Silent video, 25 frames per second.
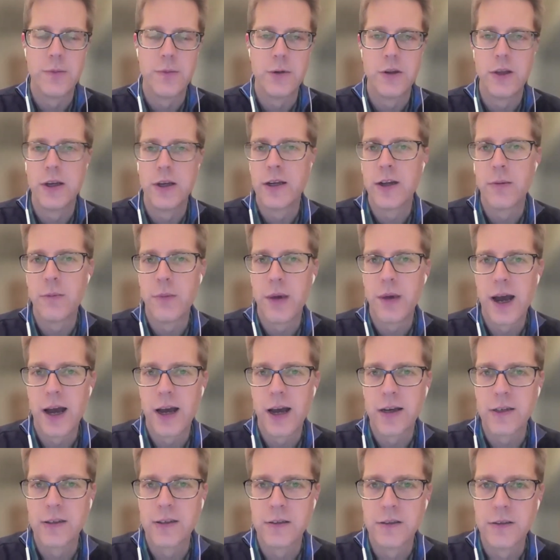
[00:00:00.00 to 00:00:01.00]
Do they come
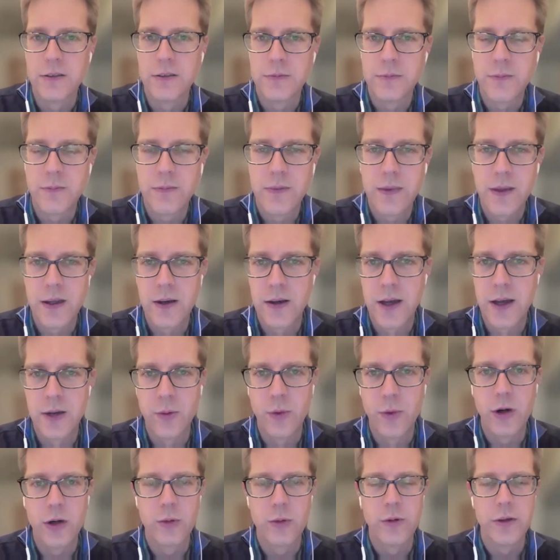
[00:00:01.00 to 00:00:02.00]
back and
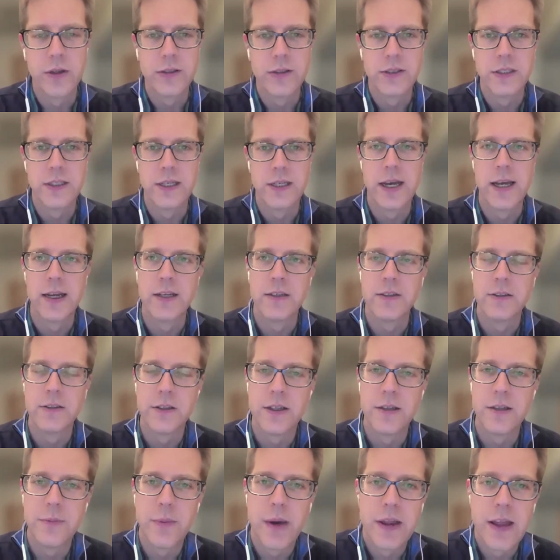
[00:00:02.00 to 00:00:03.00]
work with us again?
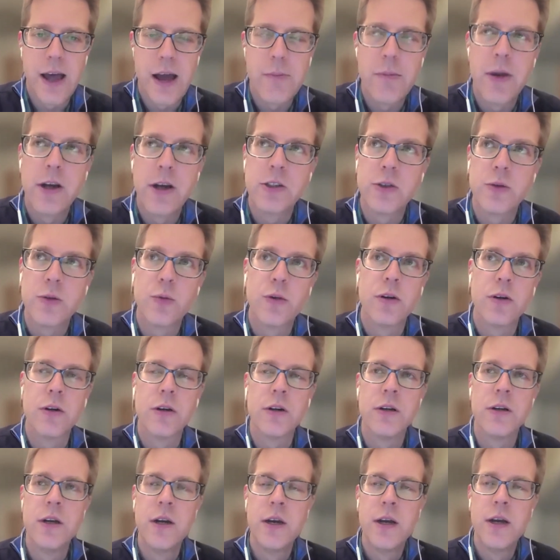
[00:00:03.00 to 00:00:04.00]
And by that
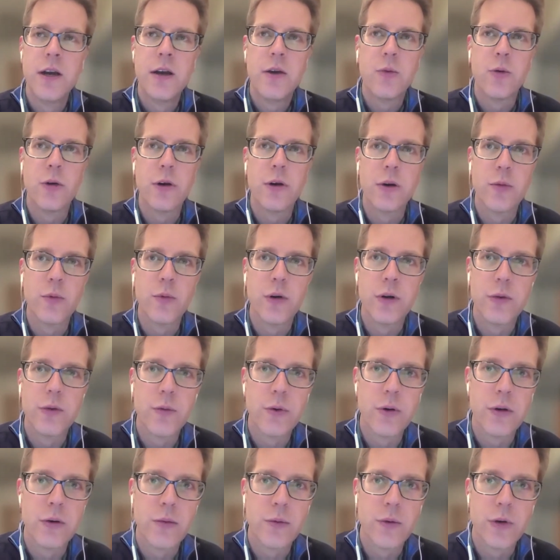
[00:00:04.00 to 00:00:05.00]
measure,
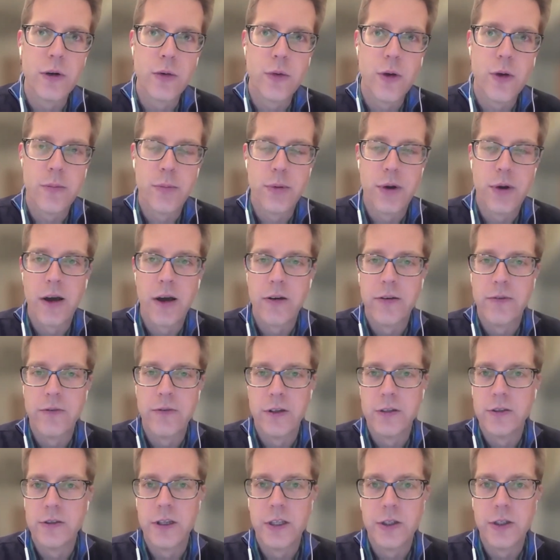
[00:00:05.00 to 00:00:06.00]
we're quite proud of
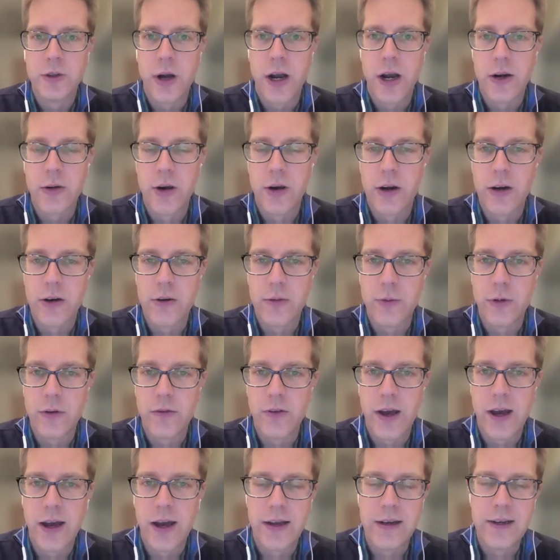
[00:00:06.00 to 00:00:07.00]
the track record we've
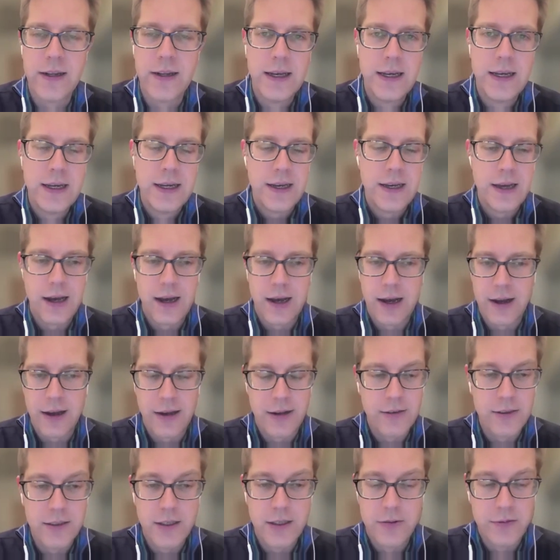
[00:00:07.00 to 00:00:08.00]
had.
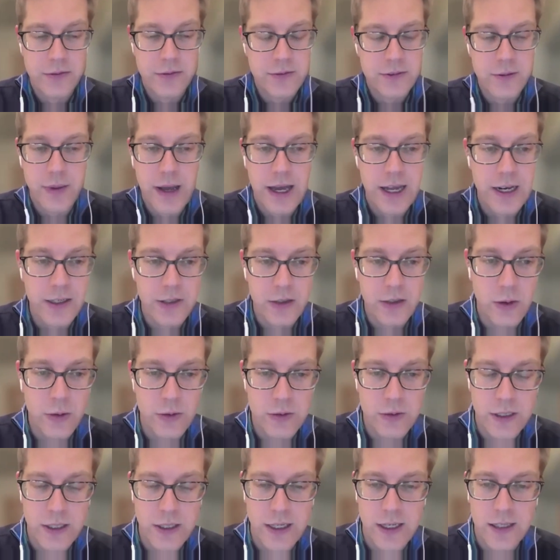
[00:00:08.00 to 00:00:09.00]
I'll give some
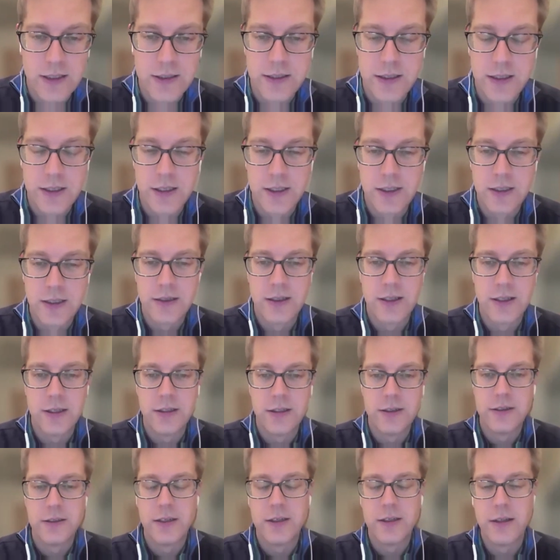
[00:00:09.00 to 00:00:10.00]
anecdotes. I guess
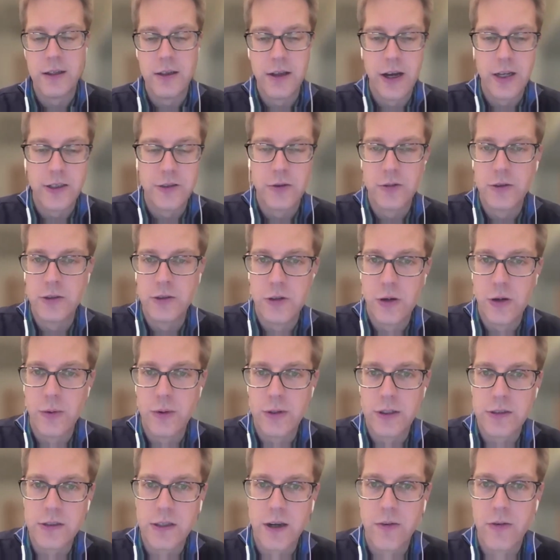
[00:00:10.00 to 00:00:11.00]
the Alliance for Genomic
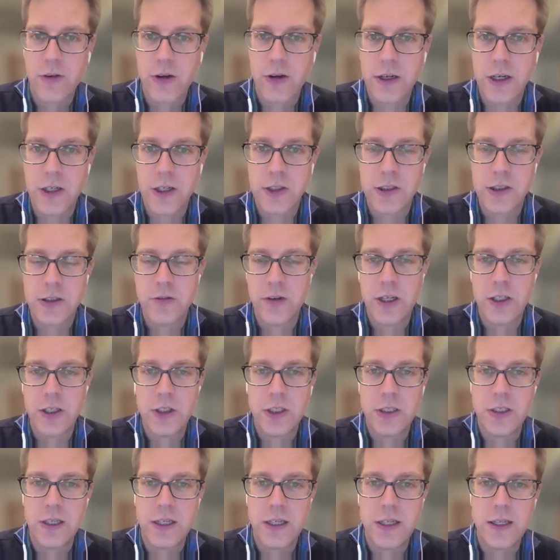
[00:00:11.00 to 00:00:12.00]
Discovery Initiative,
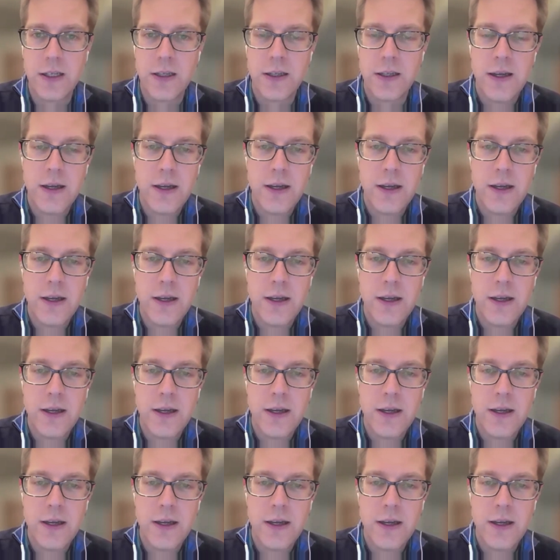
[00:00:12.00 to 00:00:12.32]
AGD.